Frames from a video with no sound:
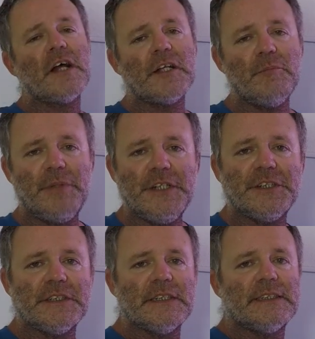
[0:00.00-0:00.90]
on the
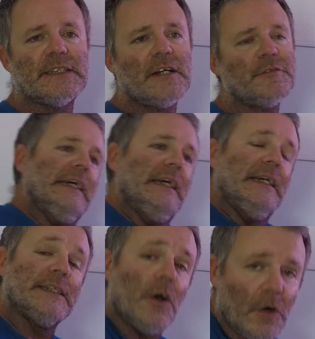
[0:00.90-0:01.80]
beaches and stuff.
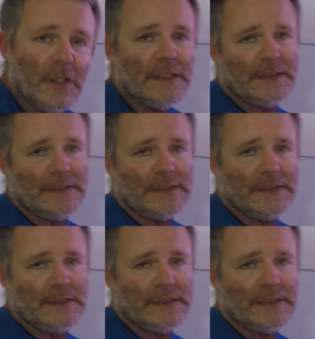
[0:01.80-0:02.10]
It's hard to